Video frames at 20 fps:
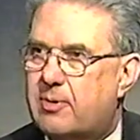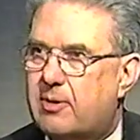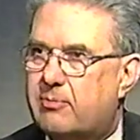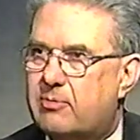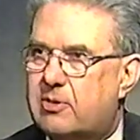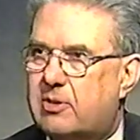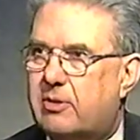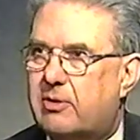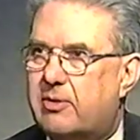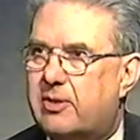it was
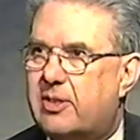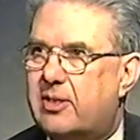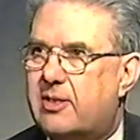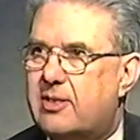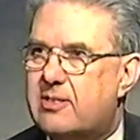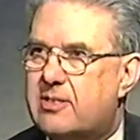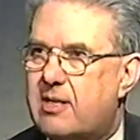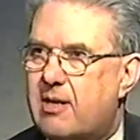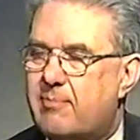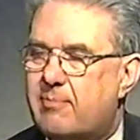clear into
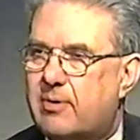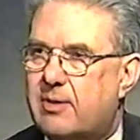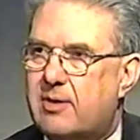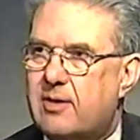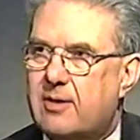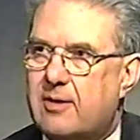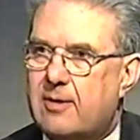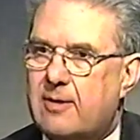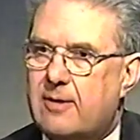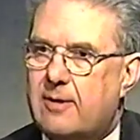December.
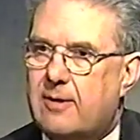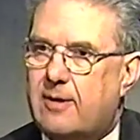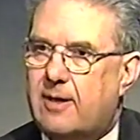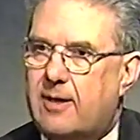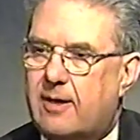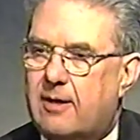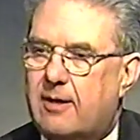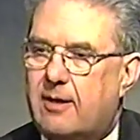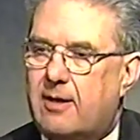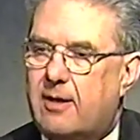
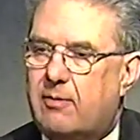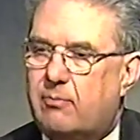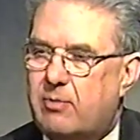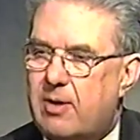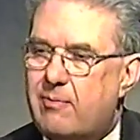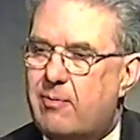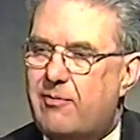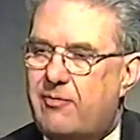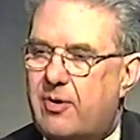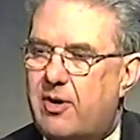And, and we
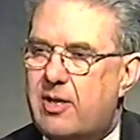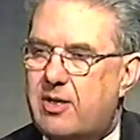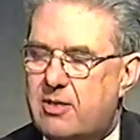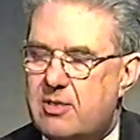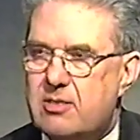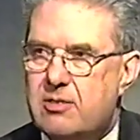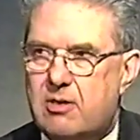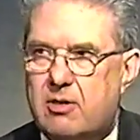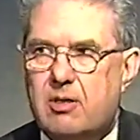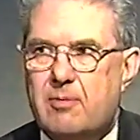were very
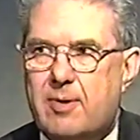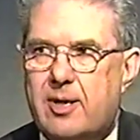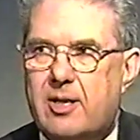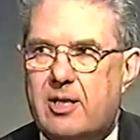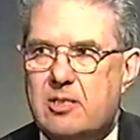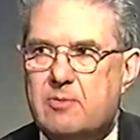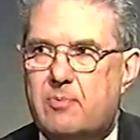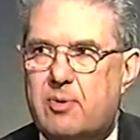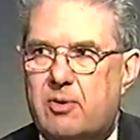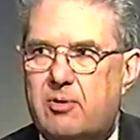concerned about
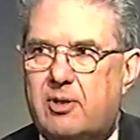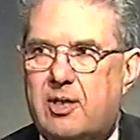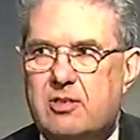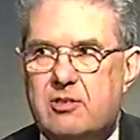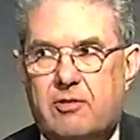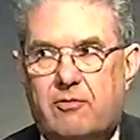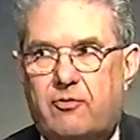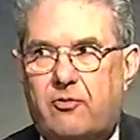Ed's bone cancer.